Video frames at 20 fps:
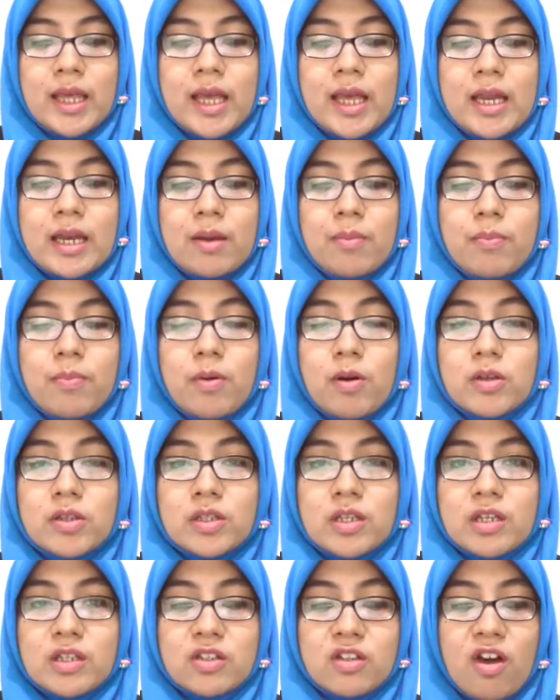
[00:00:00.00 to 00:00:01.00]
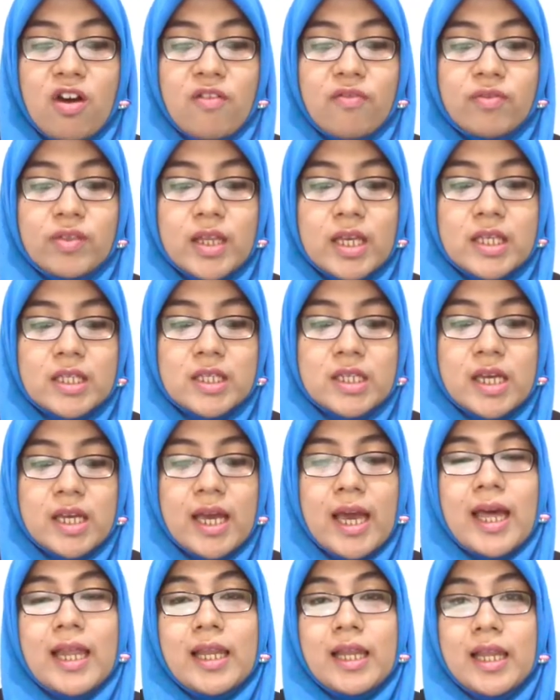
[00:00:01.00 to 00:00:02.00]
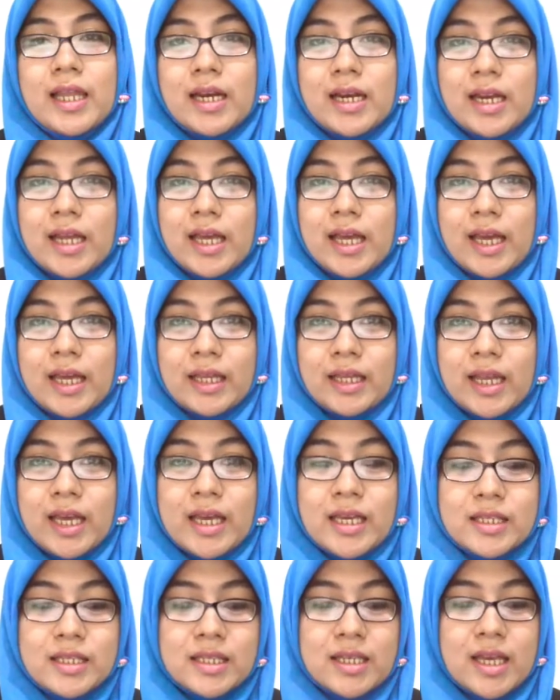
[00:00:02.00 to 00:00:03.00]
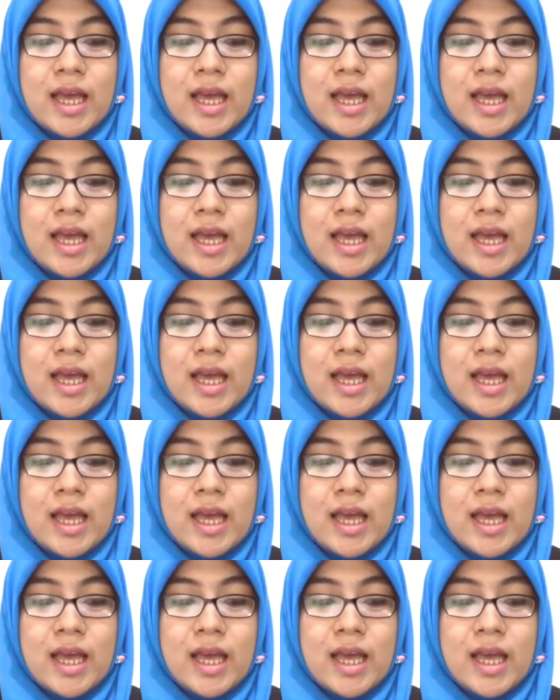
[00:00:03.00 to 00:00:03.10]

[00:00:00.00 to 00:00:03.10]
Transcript: in the process of teaching and learning English.